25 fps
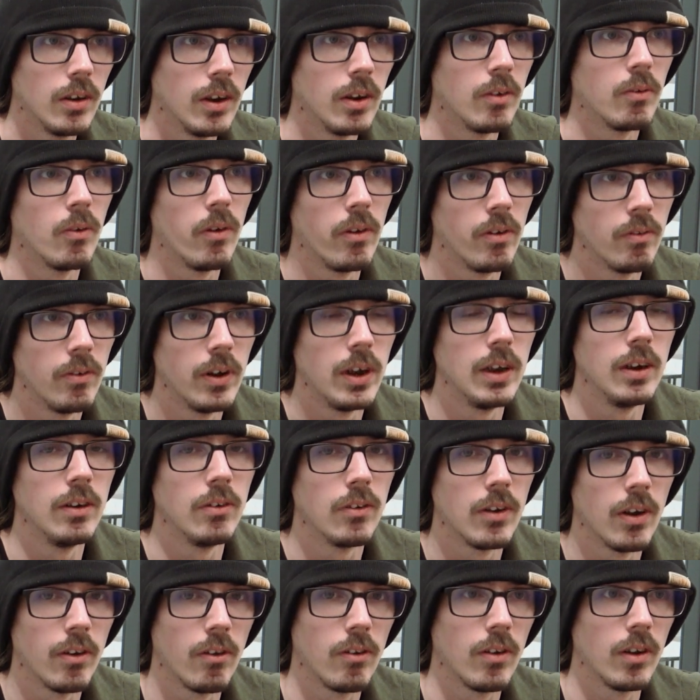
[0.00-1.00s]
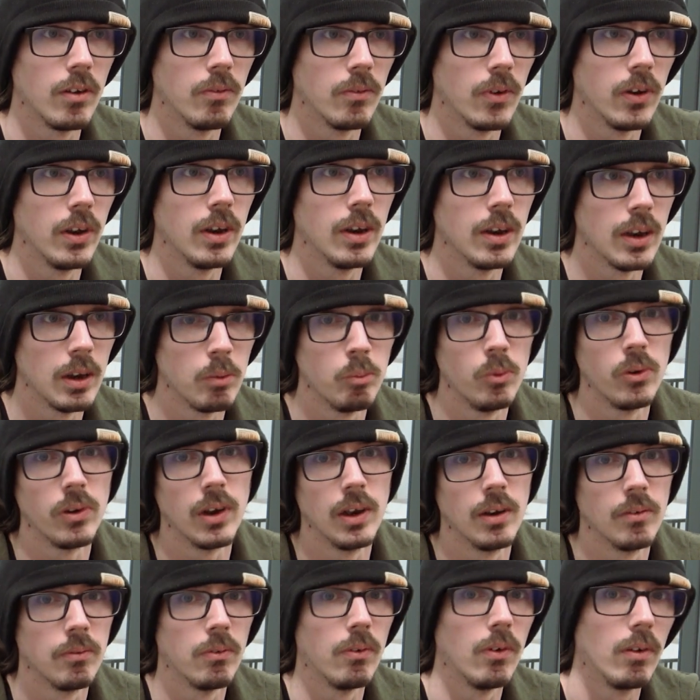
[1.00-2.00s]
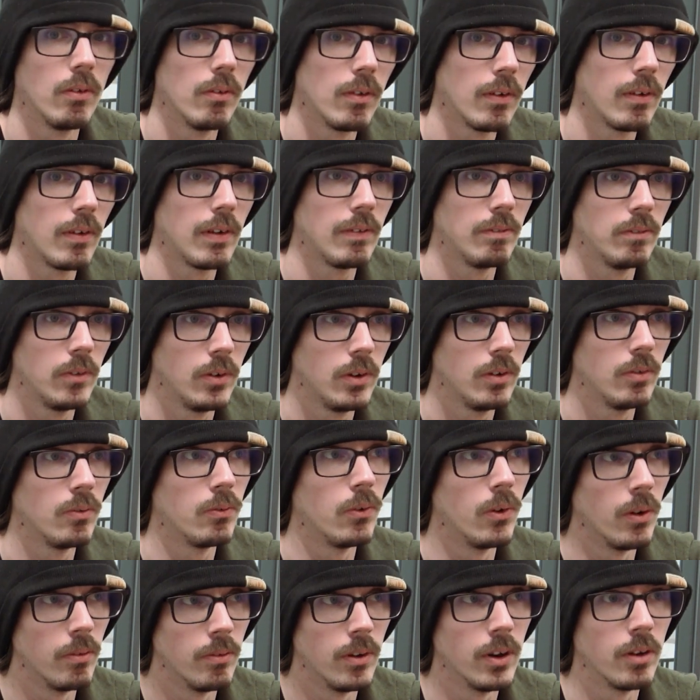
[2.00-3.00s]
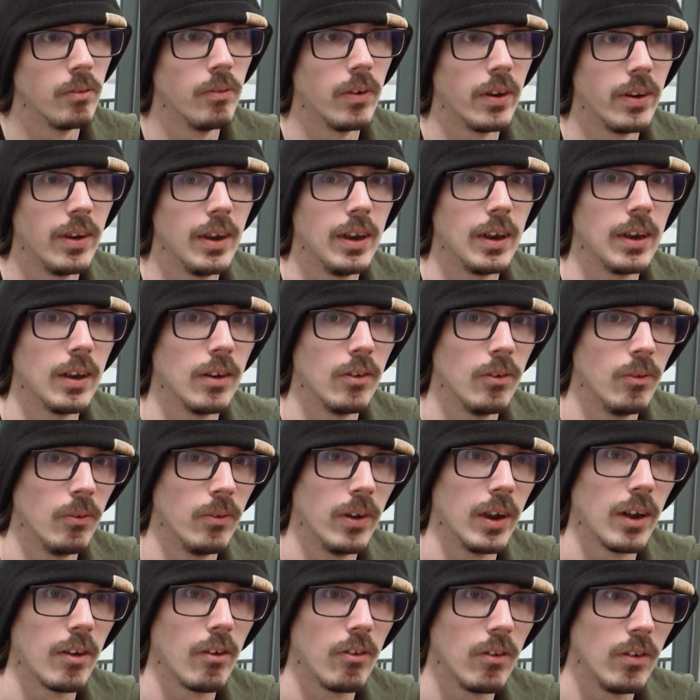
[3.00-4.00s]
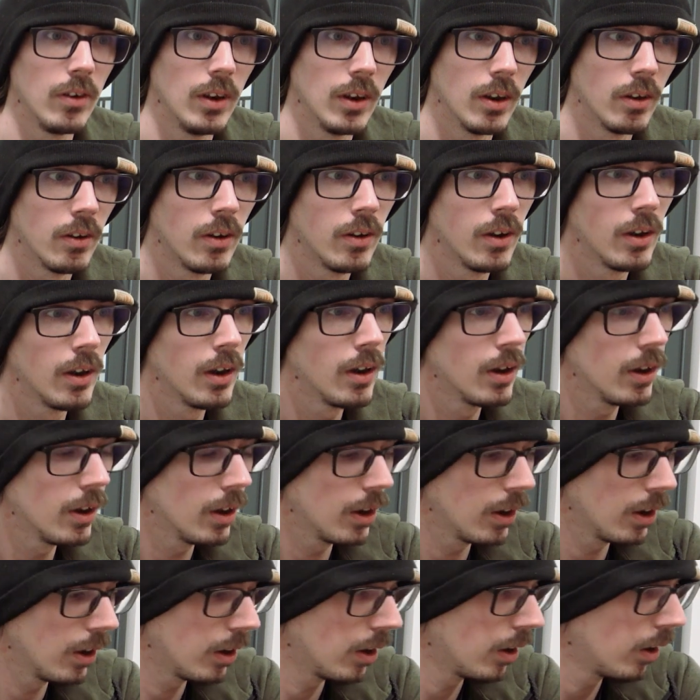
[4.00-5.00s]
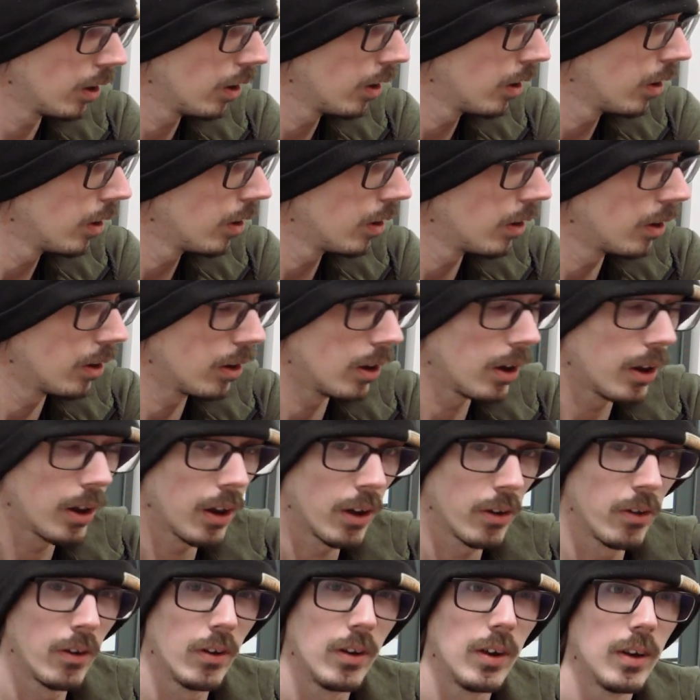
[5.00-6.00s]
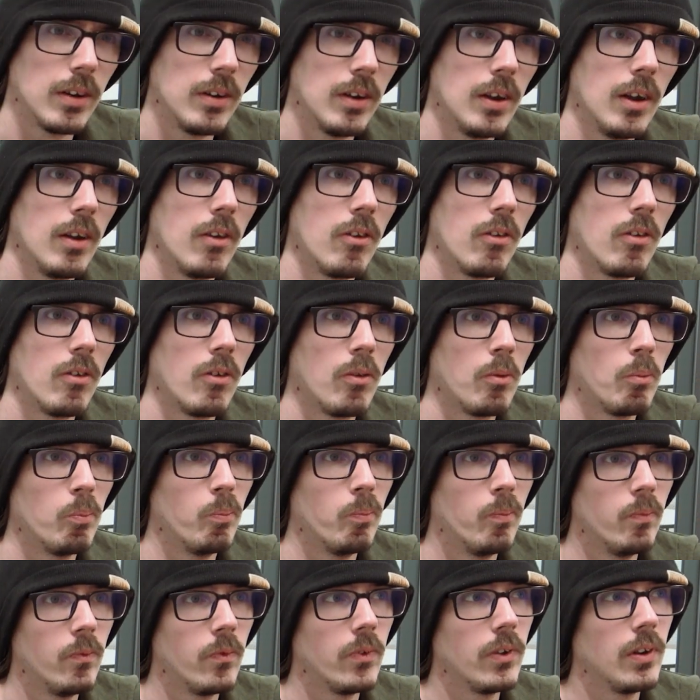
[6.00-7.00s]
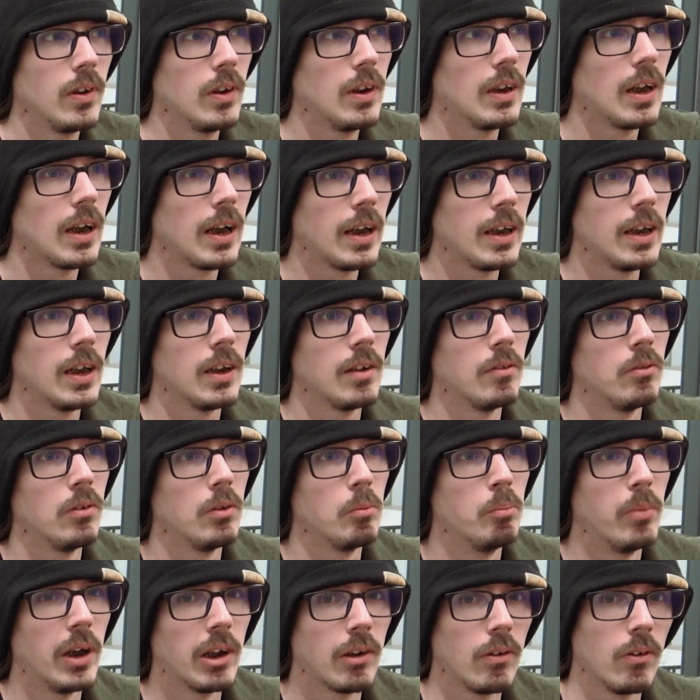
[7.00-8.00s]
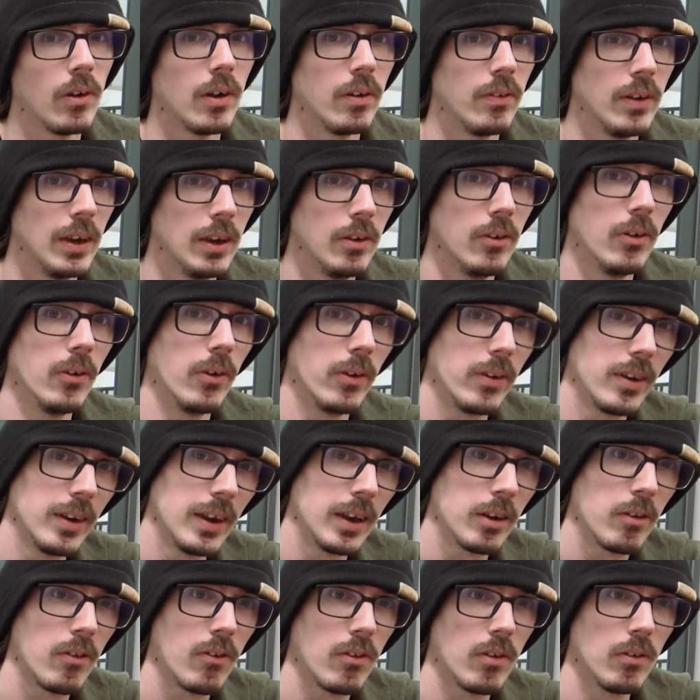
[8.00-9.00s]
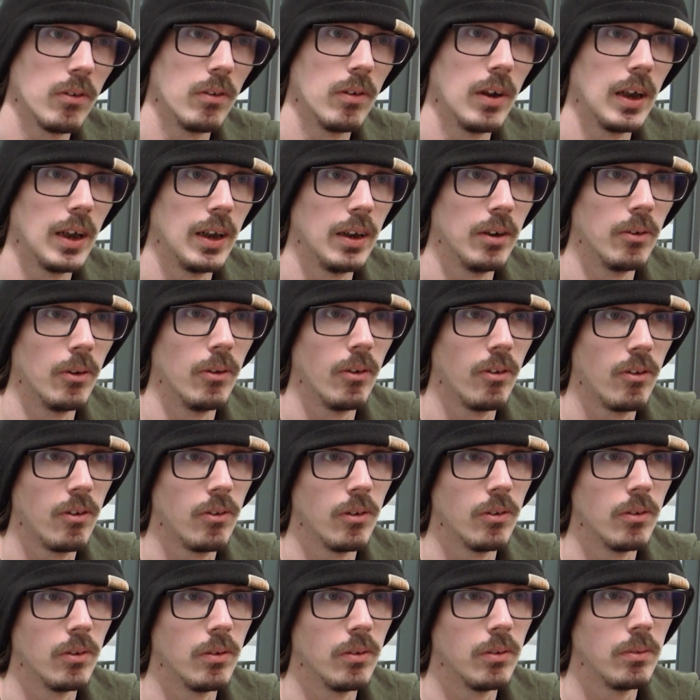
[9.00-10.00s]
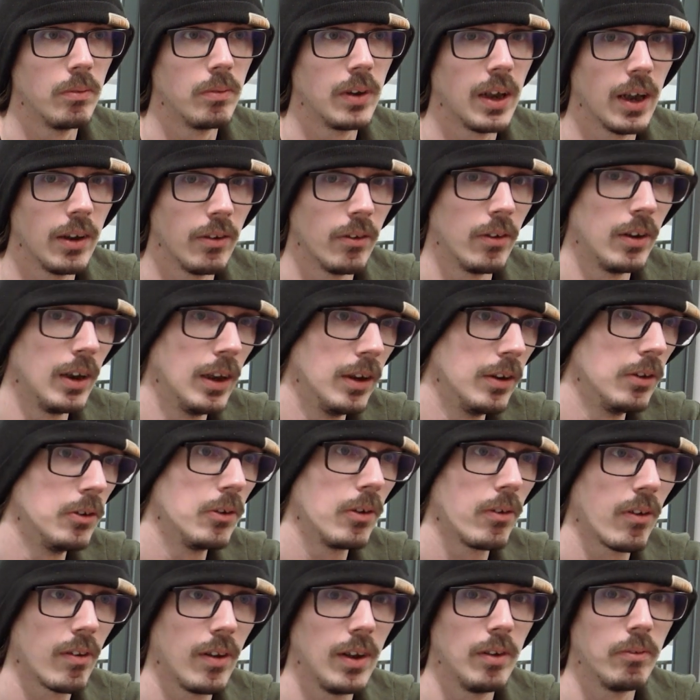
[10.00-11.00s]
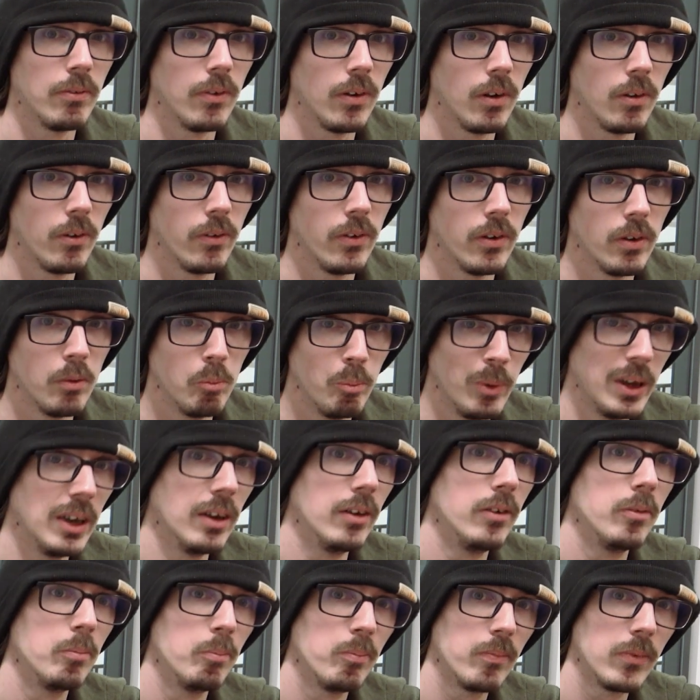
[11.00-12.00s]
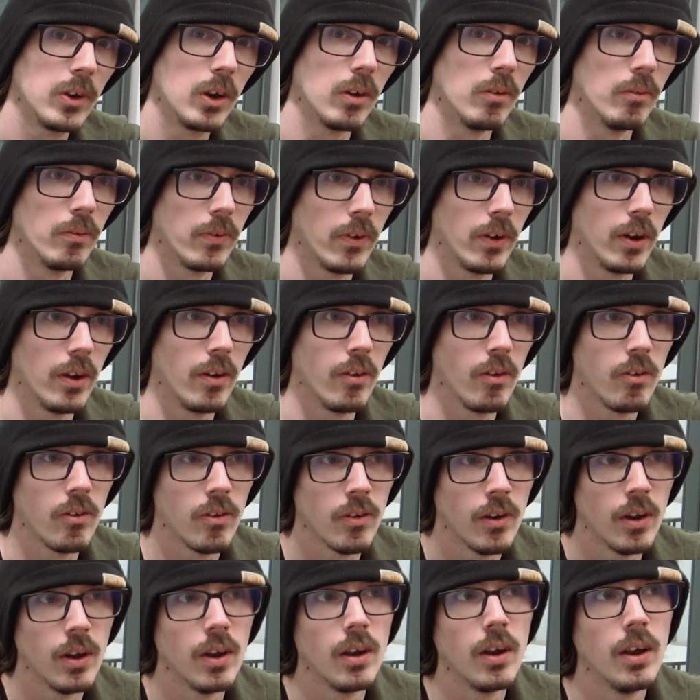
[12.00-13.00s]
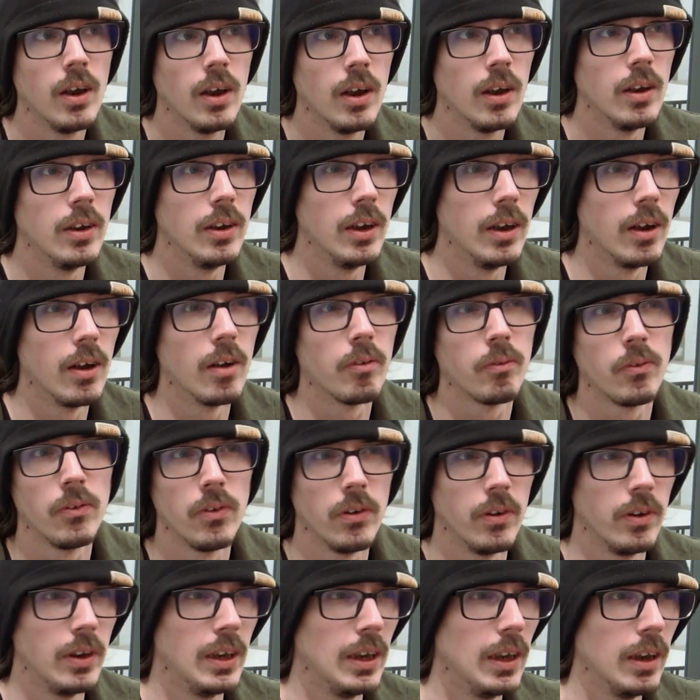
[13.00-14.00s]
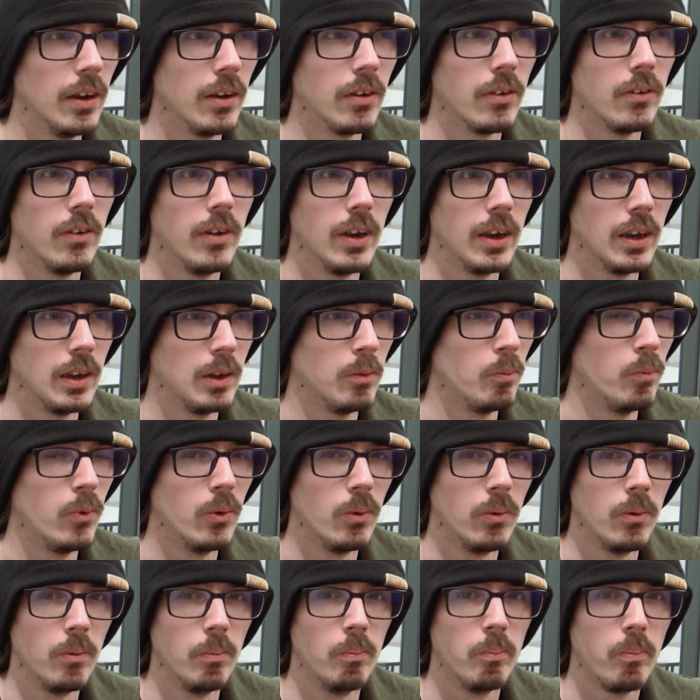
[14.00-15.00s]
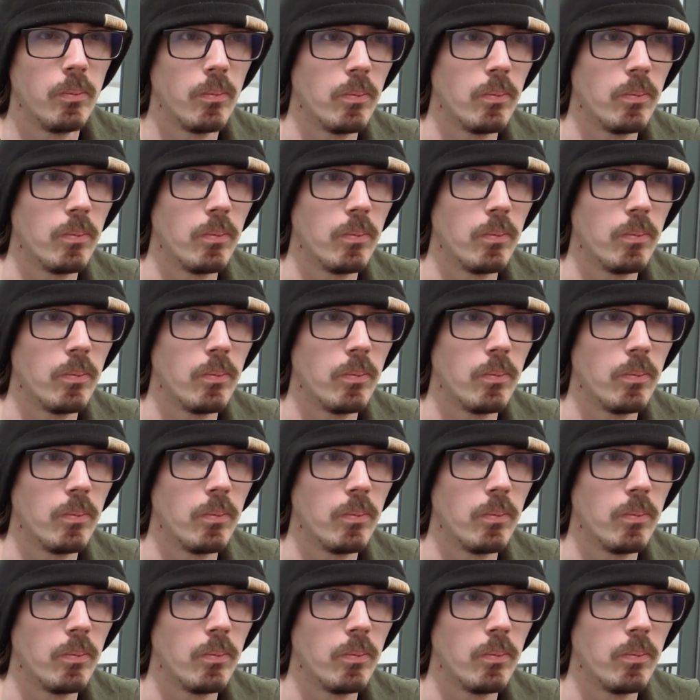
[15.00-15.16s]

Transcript: very interesting one, and I'm looking forward what they can do next year. Other than this, I have a background in .NET, so I also kind of religiously follow the Build conference. Year after year, they do